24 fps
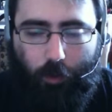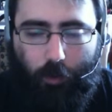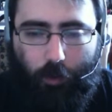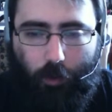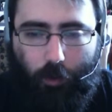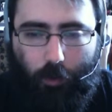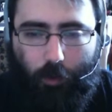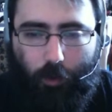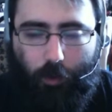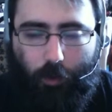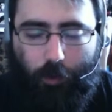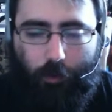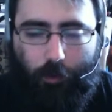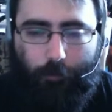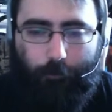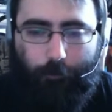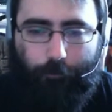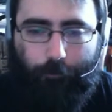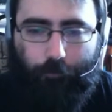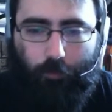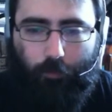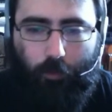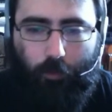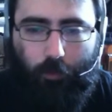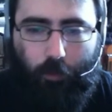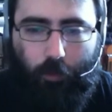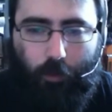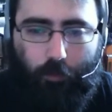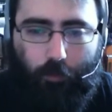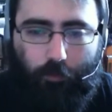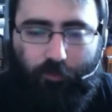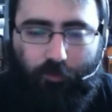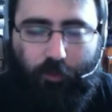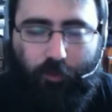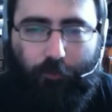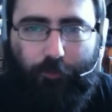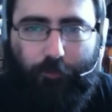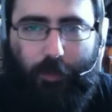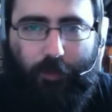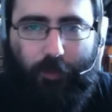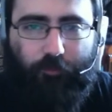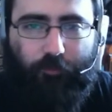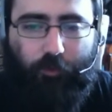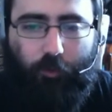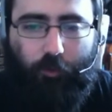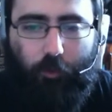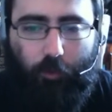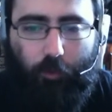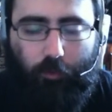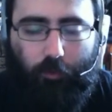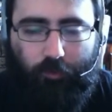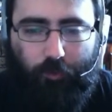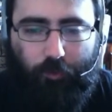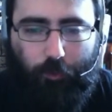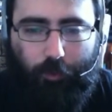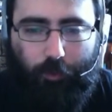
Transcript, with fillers: Um, there's no flashing cursor